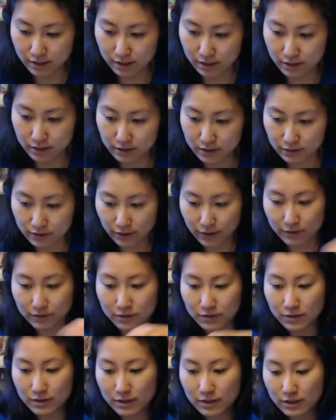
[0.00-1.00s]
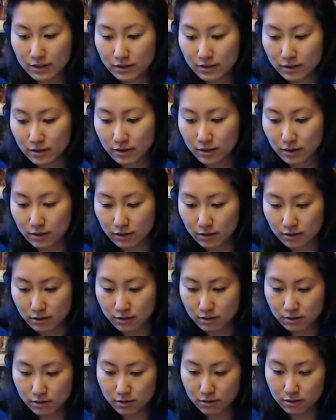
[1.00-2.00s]
Okay, I got
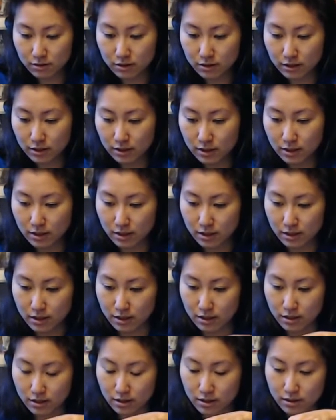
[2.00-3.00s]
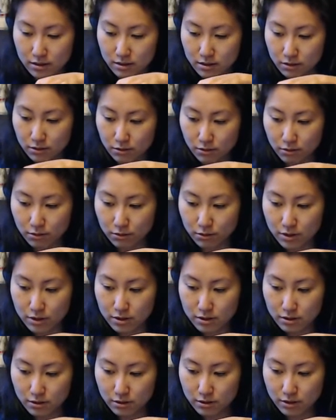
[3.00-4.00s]
hers. So these
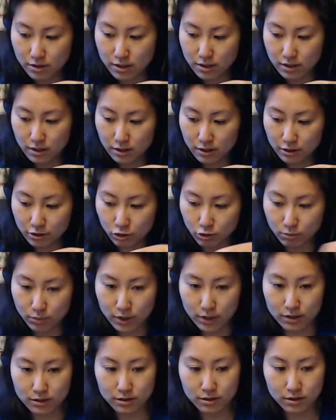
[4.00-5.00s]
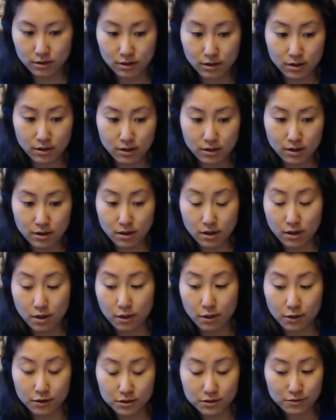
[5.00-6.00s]
are the Autobots
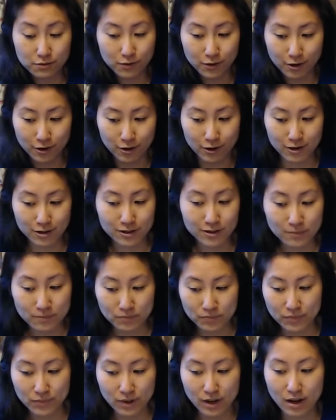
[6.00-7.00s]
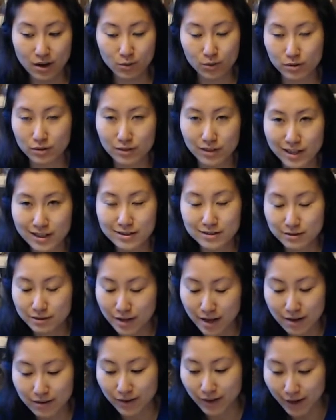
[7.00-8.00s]
thus far. I would like to
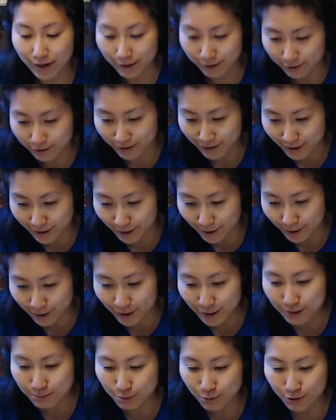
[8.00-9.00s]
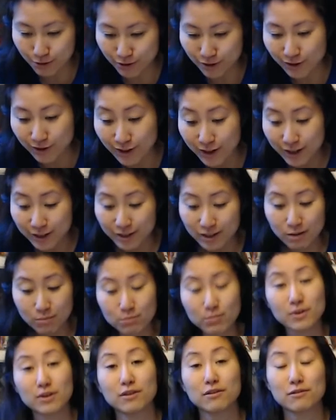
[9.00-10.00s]
have Ironhide as part of the lineup,
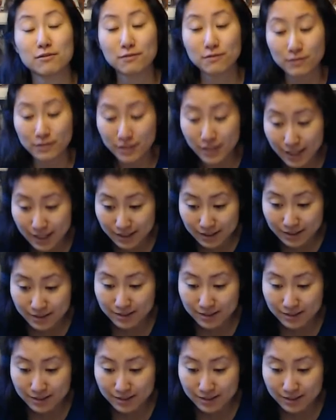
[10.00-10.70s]
but alas,